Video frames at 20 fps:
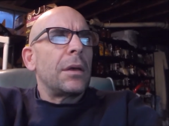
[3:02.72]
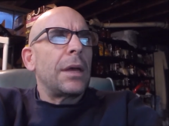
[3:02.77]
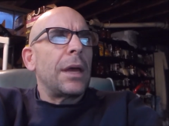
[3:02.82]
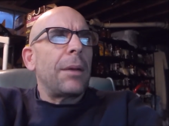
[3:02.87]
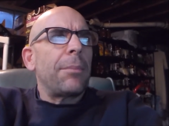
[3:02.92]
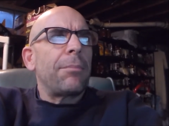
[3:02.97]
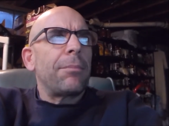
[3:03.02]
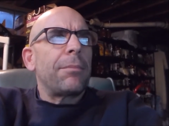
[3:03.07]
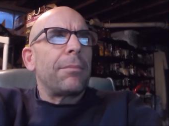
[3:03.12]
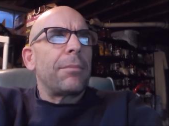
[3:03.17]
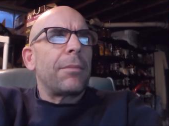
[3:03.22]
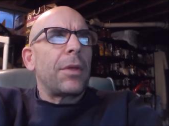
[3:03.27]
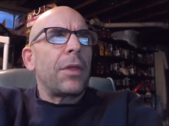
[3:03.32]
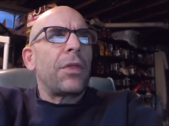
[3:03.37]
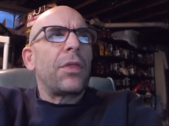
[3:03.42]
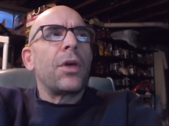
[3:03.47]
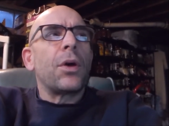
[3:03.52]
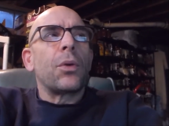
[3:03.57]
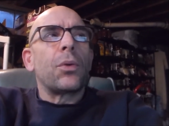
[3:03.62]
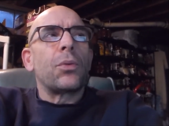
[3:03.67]
Yep,
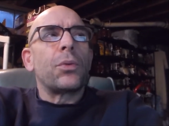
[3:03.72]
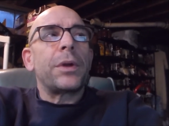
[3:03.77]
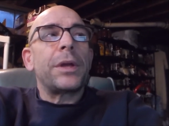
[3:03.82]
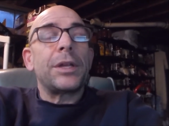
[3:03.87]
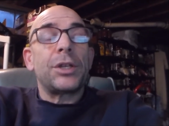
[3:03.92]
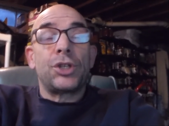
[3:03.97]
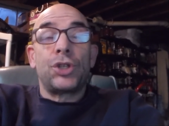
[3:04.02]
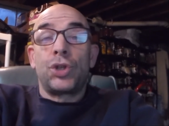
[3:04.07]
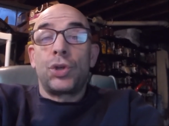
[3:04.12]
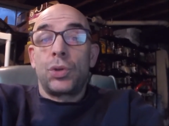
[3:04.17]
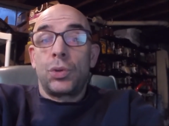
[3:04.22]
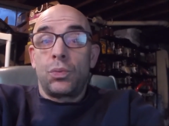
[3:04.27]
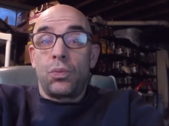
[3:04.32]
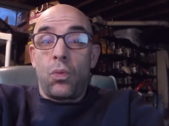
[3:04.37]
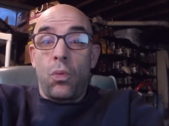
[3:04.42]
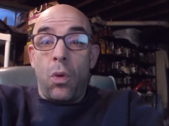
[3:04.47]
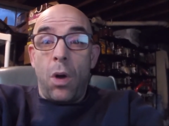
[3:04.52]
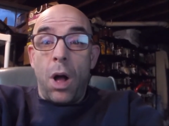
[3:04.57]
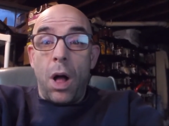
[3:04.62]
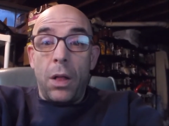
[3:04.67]
the Ridge
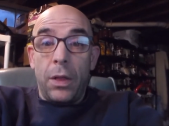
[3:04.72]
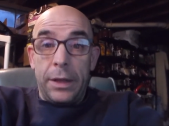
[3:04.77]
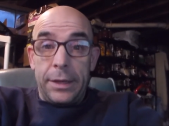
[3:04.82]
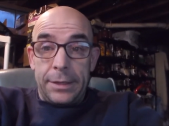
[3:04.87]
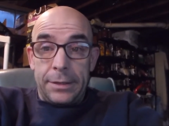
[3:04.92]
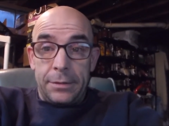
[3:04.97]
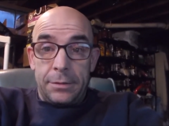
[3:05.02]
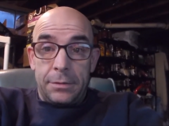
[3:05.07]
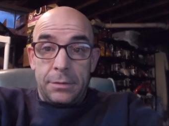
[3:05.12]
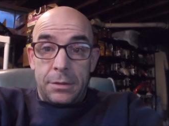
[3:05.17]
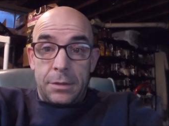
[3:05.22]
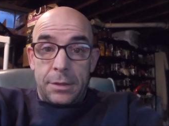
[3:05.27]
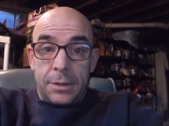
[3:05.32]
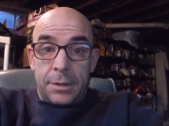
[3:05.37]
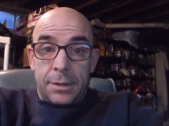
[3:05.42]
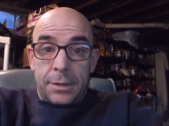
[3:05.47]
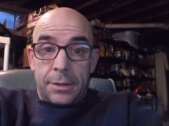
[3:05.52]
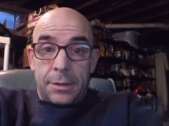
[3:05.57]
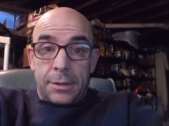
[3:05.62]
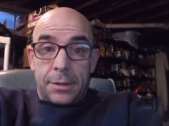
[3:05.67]
wallet.
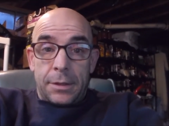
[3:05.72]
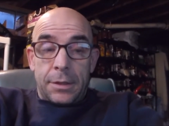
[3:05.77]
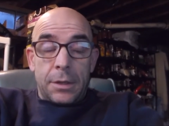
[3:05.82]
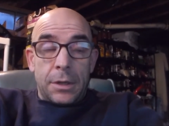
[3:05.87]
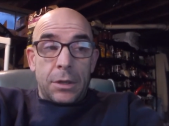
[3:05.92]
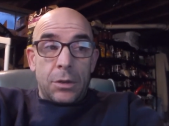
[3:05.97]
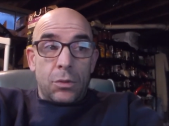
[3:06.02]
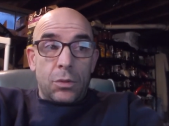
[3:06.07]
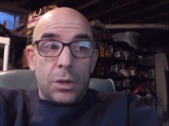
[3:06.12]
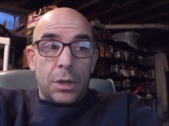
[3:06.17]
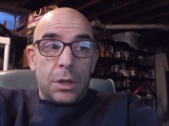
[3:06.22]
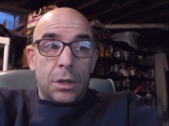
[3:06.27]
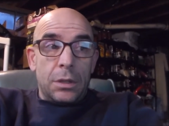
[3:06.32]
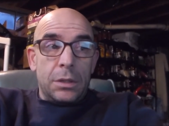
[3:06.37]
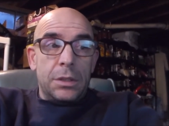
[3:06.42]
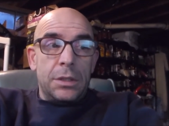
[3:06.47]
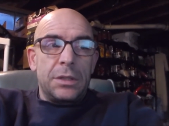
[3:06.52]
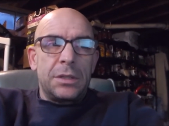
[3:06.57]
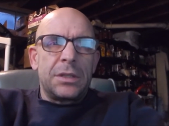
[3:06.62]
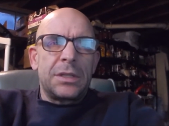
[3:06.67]

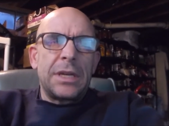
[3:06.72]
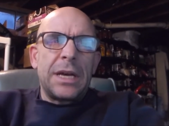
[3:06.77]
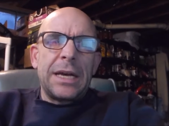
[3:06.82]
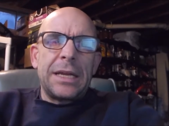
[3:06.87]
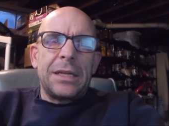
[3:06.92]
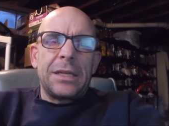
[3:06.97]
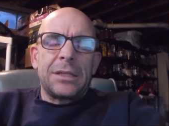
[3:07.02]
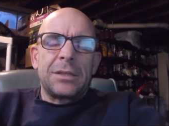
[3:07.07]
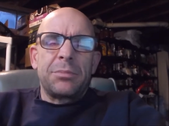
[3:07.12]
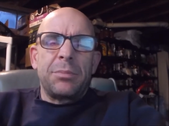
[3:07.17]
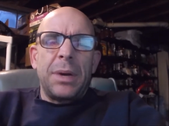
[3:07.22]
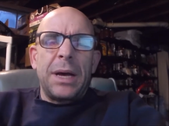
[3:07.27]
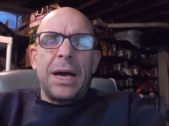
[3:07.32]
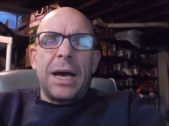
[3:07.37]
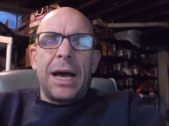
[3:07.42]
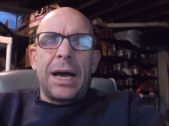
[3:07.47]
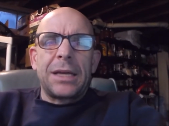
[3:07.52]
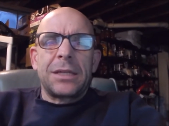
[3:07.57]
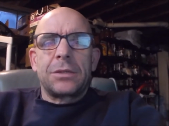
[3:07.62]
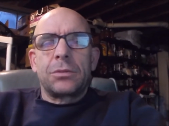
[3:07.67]
Well, inside this
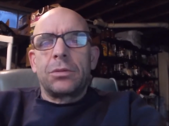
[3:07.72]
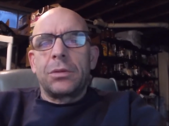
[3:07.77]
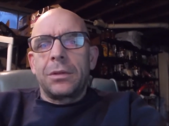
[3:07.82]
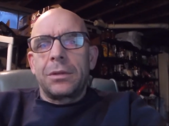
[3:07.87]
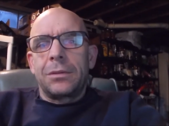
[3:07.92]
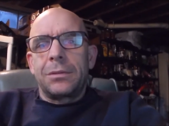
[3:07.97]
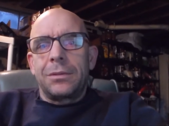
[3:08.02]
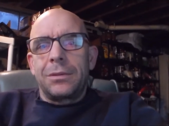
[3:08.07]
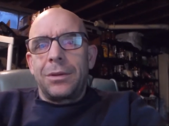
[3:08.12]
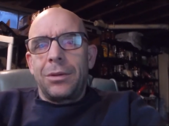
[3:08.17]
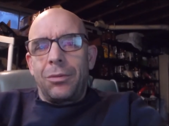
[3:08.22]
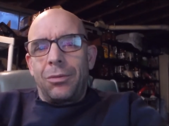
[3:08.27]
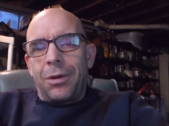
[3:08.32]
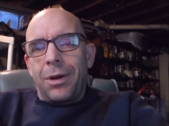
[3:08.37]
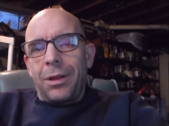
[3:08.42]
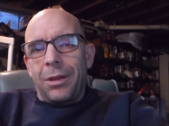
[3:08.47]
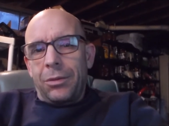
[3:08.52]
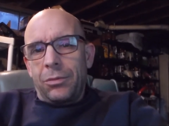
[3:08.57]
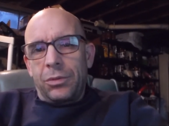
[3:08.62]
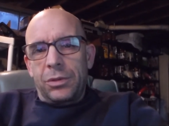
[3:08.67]
box, well, the
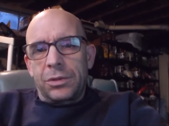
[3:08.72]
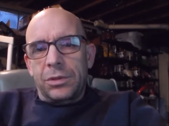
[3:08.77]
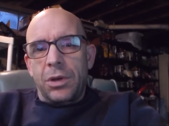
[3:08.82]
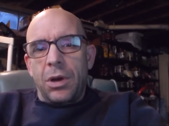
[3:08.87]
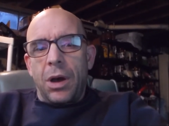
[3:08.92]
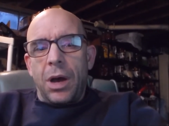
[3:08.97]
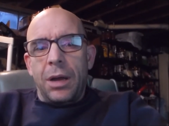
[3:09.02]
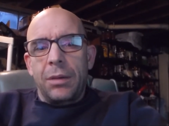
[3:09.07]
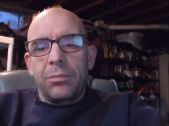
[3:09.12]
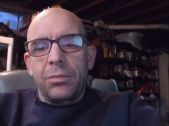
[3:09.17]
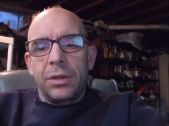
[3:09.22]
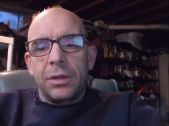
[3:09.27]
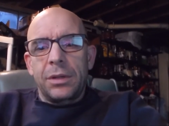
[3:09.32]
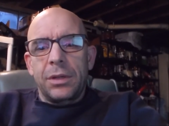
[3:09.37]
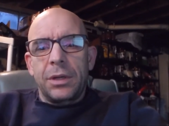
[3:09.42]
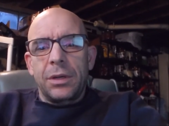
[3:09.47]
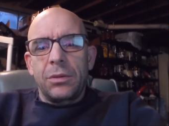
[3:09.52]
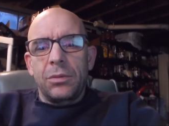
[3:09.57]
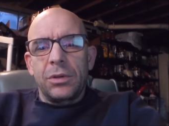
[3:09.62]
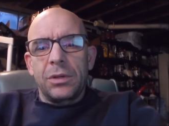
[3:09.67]
wallet was gone,
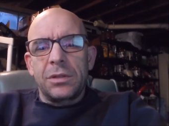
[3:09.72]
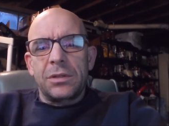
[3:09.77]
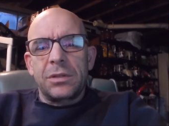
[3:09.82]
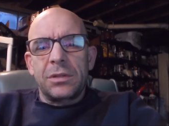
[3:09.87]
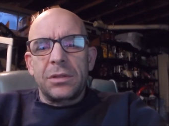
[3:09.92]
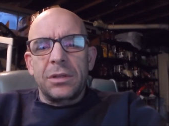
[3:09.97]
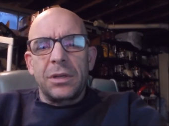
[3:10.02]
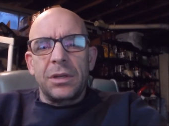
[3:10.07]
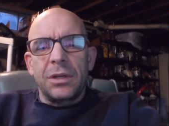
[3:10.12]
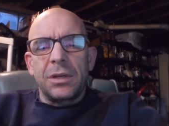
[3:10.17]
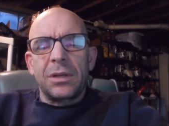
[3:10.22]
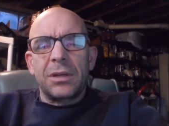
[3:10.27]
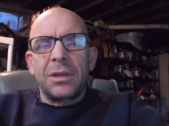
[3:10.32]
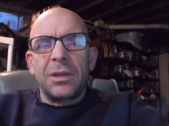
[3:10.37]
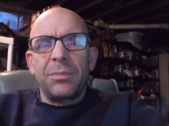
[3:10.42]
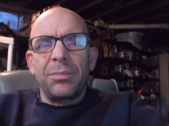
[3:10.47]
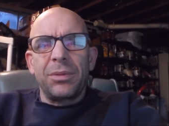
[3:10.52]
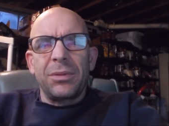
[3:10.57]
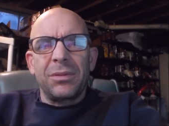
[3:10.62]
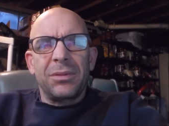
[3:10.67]
but there was uh, a
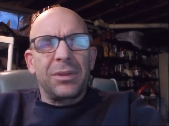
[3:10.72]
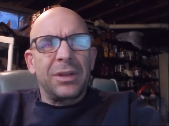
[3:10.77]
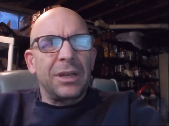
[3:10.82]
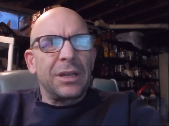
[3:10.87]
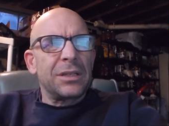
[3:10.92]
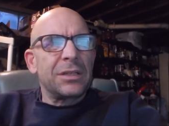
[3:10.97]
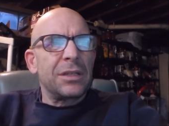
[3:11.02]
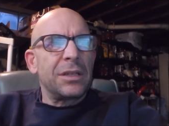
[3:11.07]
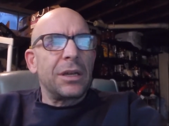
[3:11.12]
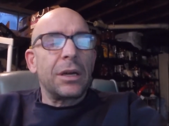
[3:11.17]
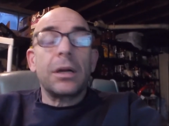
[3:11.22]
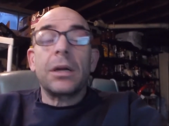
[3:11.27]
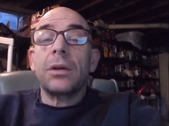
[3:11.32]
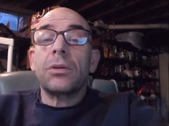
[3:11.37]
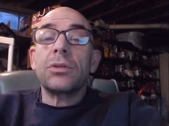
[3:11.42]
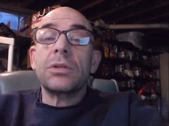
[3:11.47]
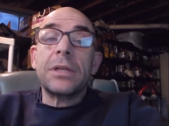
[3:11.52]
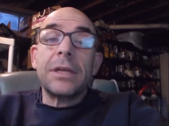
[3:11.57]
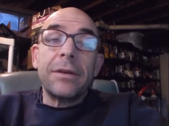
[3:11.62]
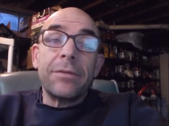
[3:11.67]
couple of things in there, and
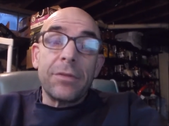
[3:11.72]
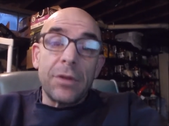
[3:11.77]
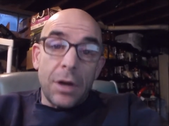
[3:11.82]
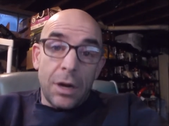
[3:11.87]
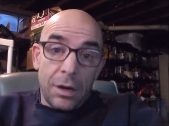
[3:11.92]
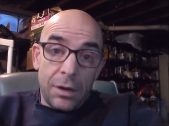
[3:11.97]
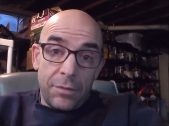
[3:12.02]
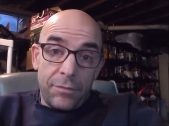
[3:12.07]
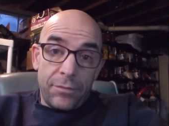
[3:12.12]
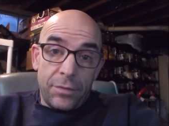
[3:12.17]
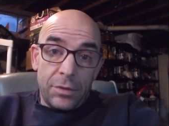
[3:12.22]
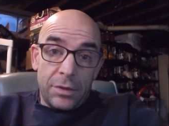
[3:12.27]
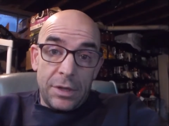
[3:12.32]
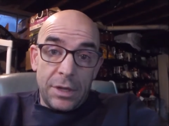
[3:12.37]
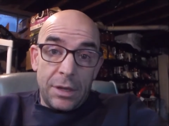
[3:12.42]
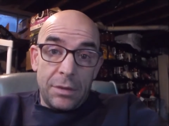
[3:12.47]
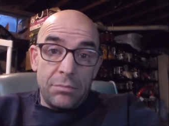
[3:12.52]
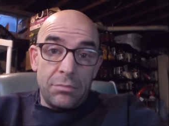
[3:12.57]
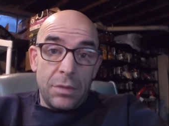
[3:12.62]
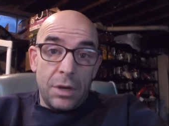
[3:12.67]
there was a gift card for
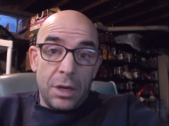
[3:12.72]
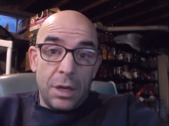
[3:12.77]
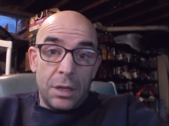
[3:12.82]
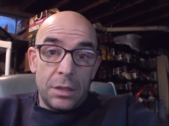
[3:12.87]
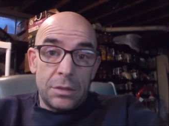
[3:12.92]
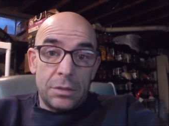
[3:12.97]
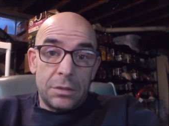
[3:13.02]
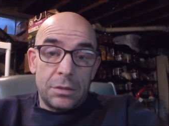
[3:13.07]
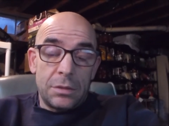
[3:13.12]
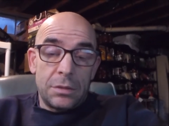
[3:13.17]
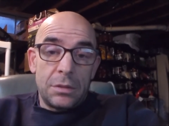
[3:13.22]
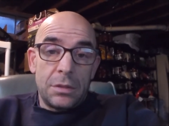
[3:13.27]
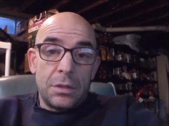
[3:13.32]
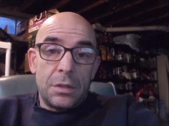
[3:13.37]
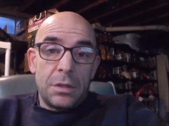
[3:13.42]
10 bucks.